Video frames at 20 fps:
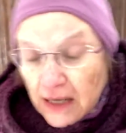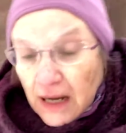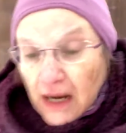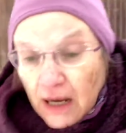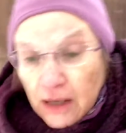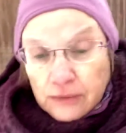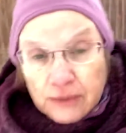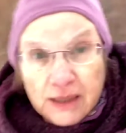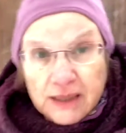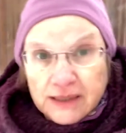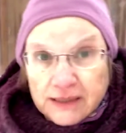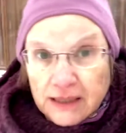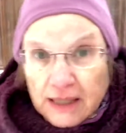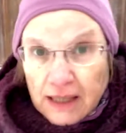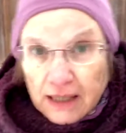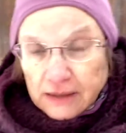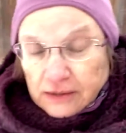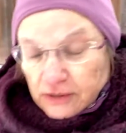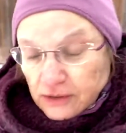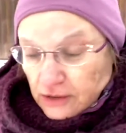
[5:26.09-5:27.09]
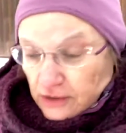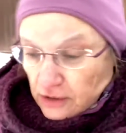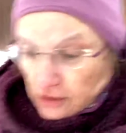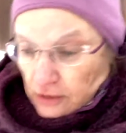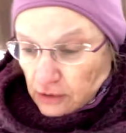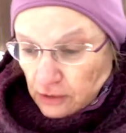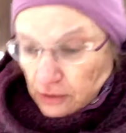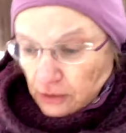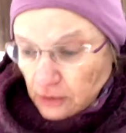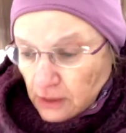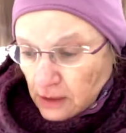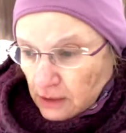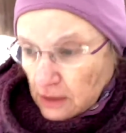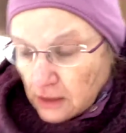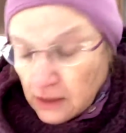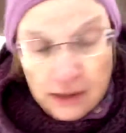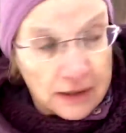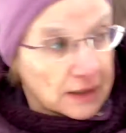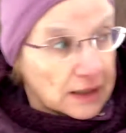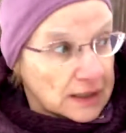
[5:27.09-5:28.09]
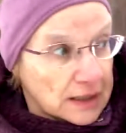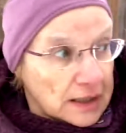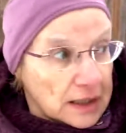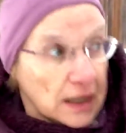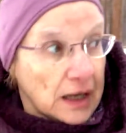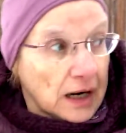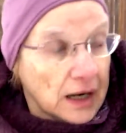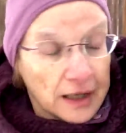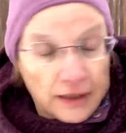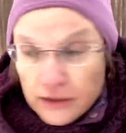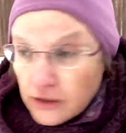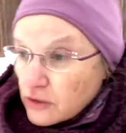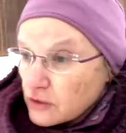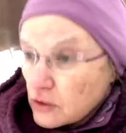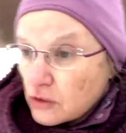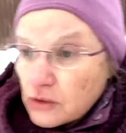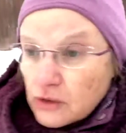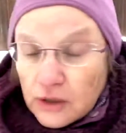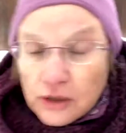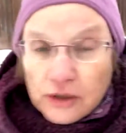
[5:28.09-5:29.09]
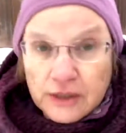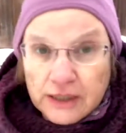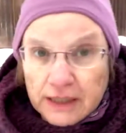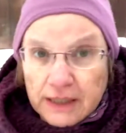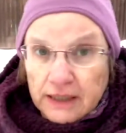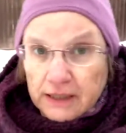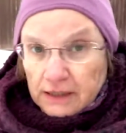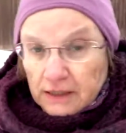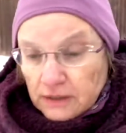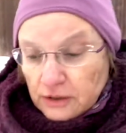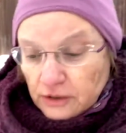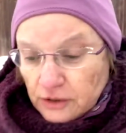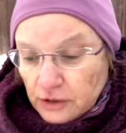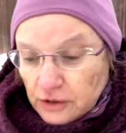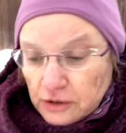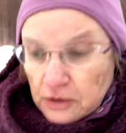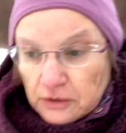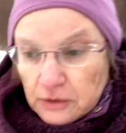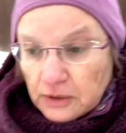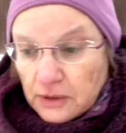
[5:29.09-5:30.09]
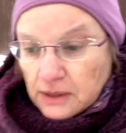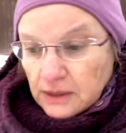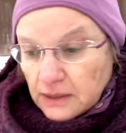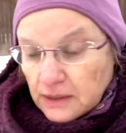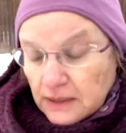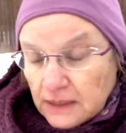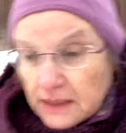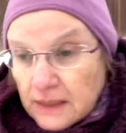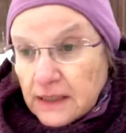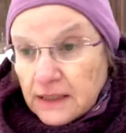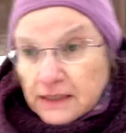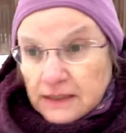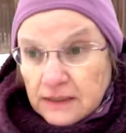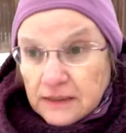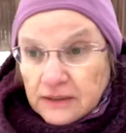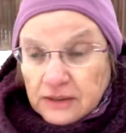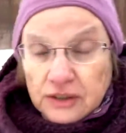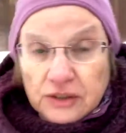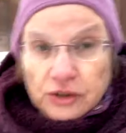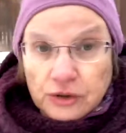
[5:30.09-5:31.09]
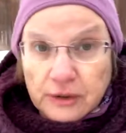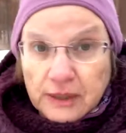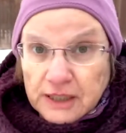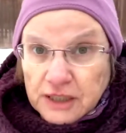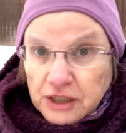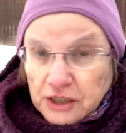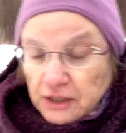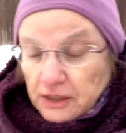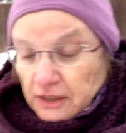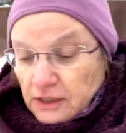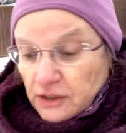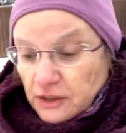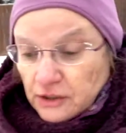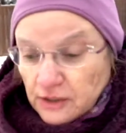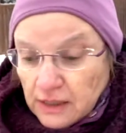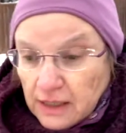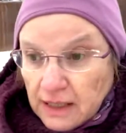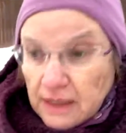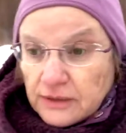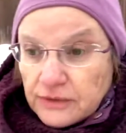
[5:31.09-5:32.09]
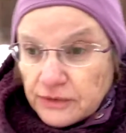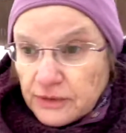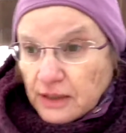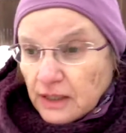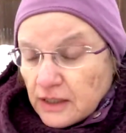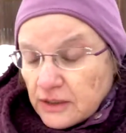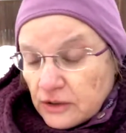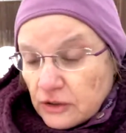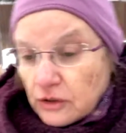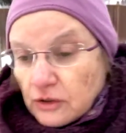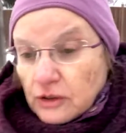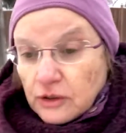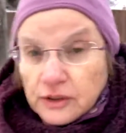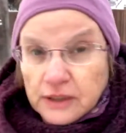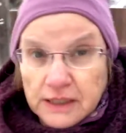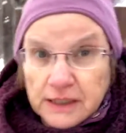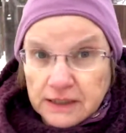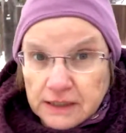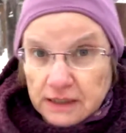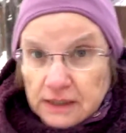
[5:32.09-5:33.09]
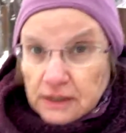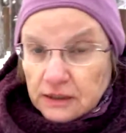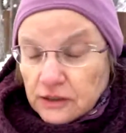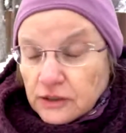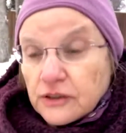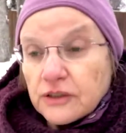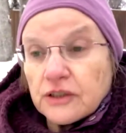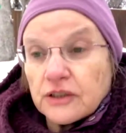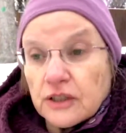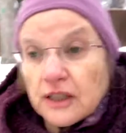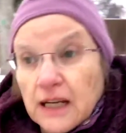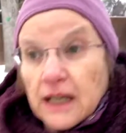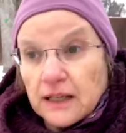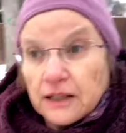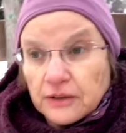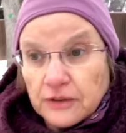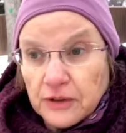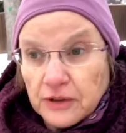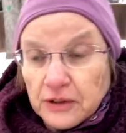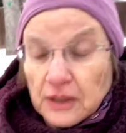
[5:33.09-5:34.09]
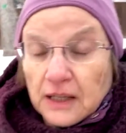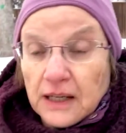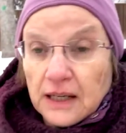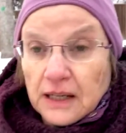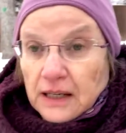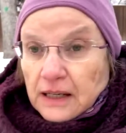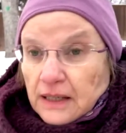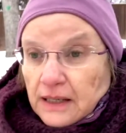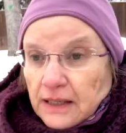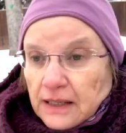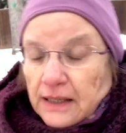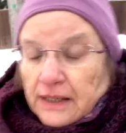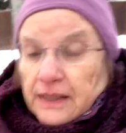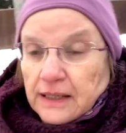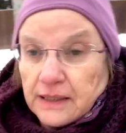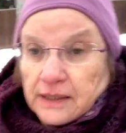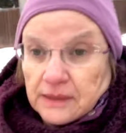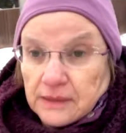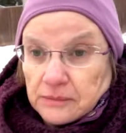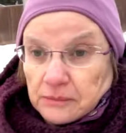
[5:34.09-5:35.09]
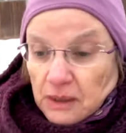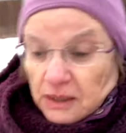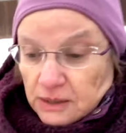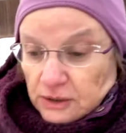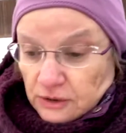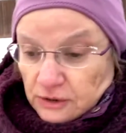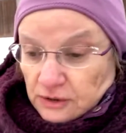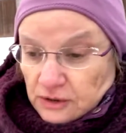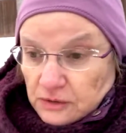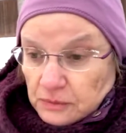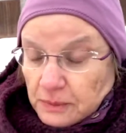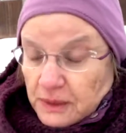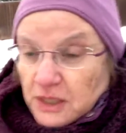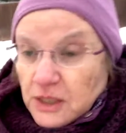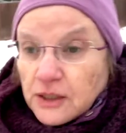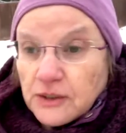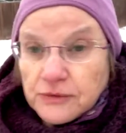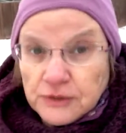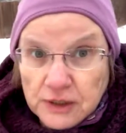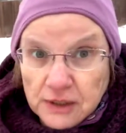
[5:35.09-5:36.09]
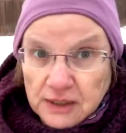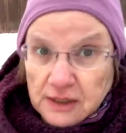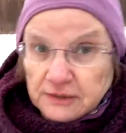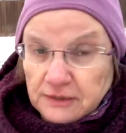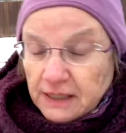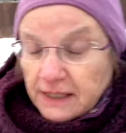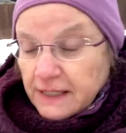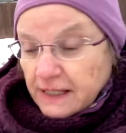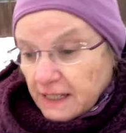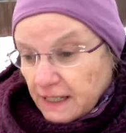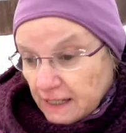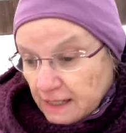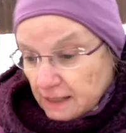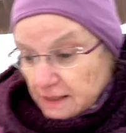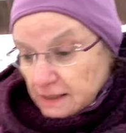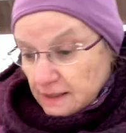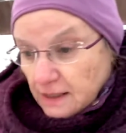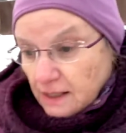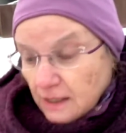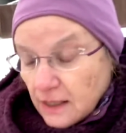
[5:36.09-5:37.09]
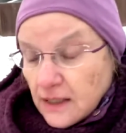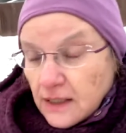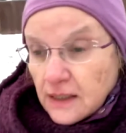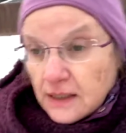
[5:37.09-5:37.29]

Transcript: I wanted to ask you, are you looking into the situation in your life? Are you looking into your health monitors, especially if you live in Canada?